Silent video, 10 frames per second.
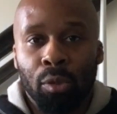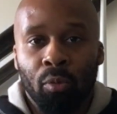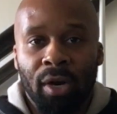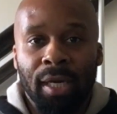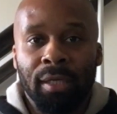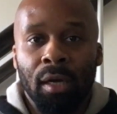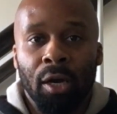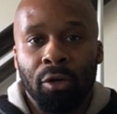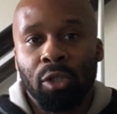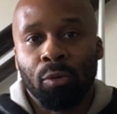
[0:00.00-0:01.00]
to run
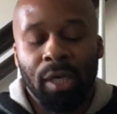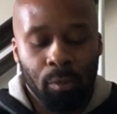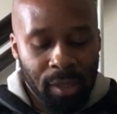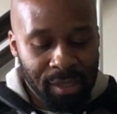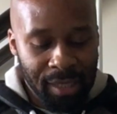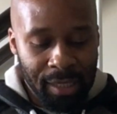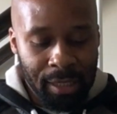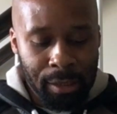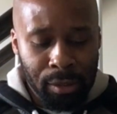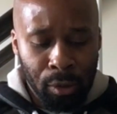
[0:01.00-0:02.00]
under 21
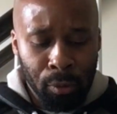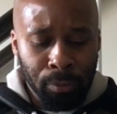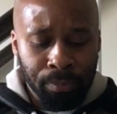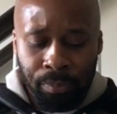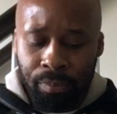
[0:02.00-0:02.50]
seconds. So